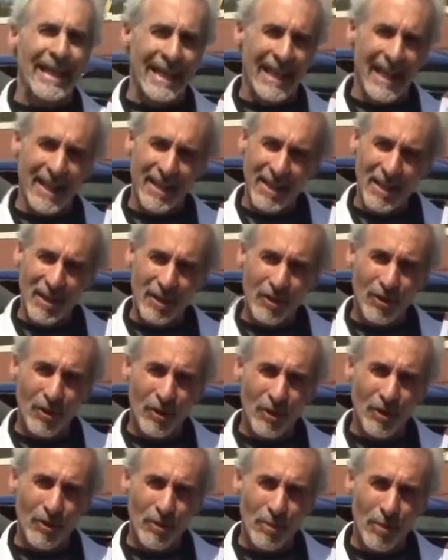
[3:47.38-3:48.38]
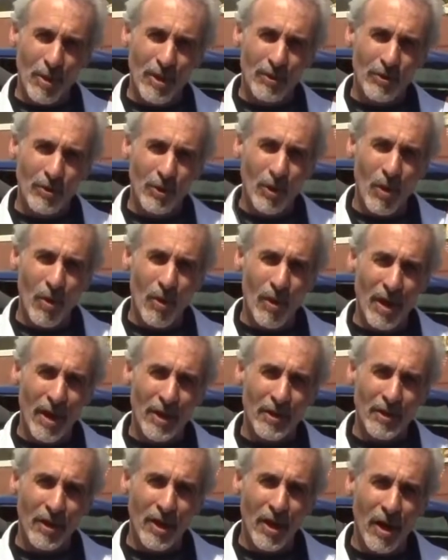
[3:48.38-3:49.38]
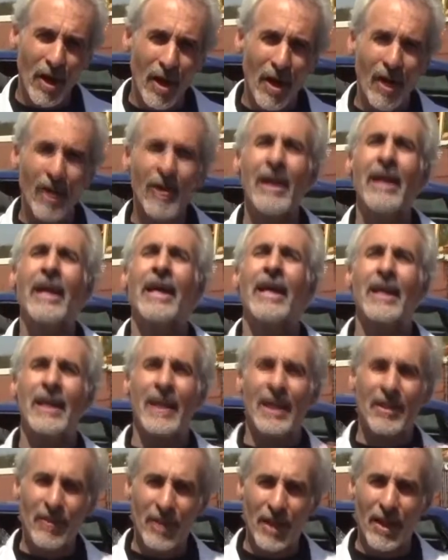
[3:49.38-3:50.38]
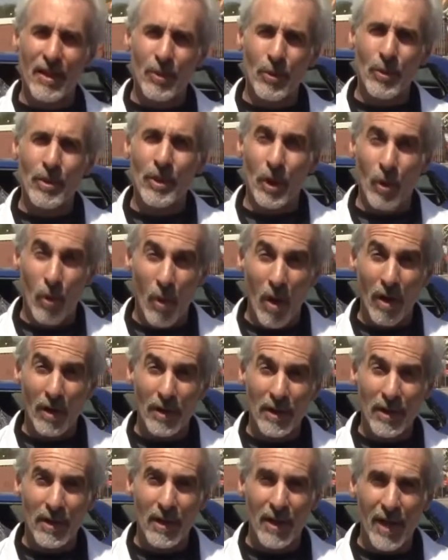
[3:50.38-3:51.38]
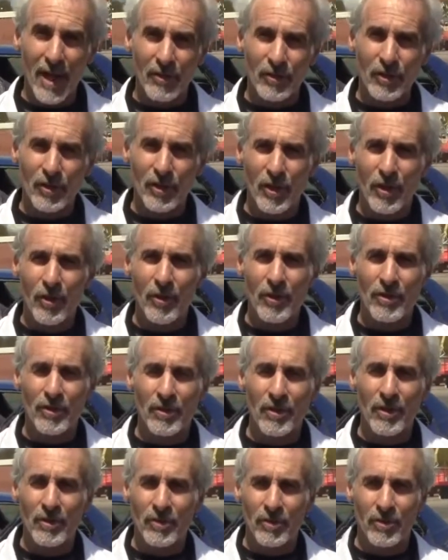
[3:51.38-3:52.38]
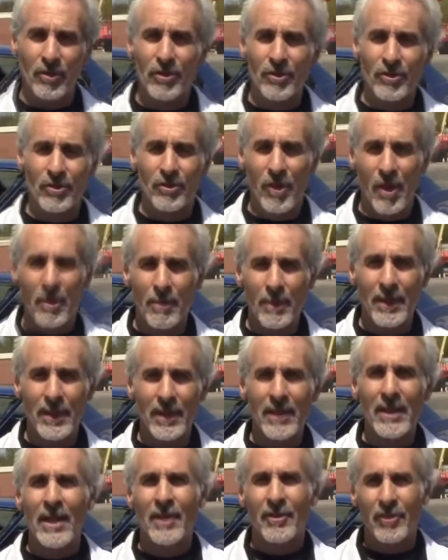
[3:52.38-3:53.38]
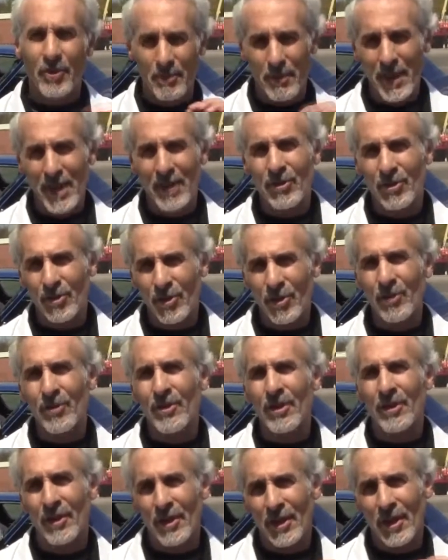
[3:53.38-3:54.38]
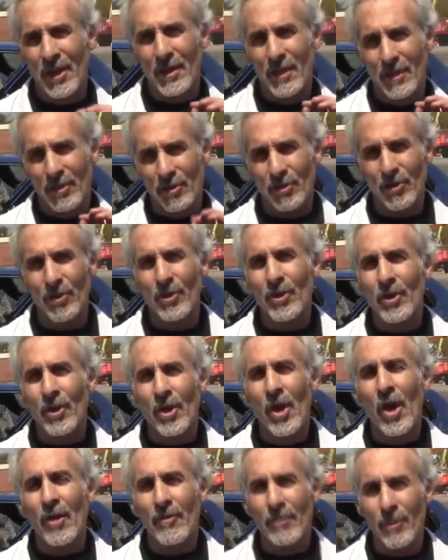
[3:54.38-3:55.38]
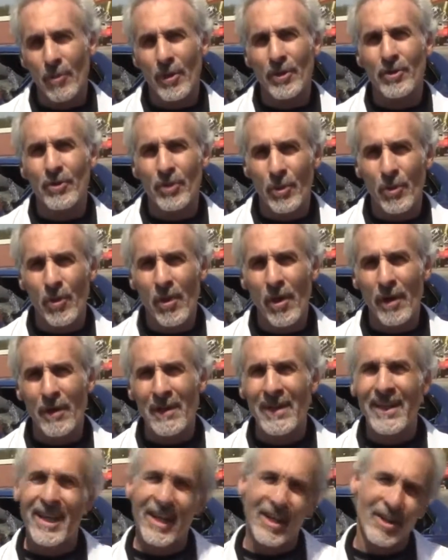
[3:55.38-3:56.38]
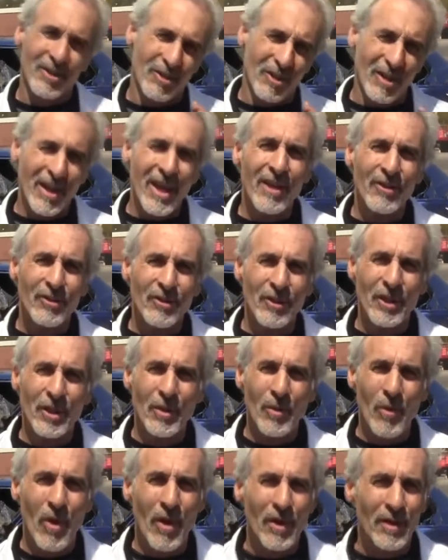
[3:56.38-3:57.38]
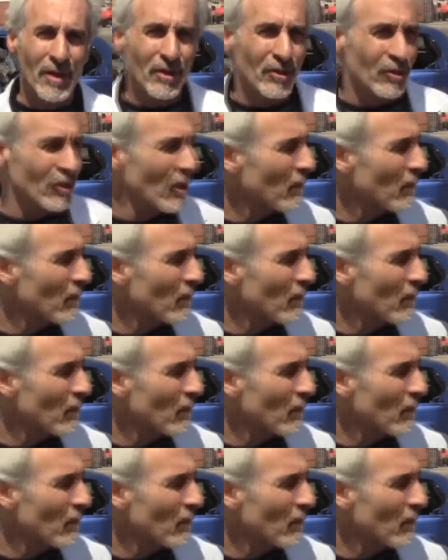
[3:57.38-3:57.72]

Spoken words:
get an insurance appraisal going on your car. Get together with a quality classic insurance company to make sure that they're going to insure your car for what you want. Because the last thing you want is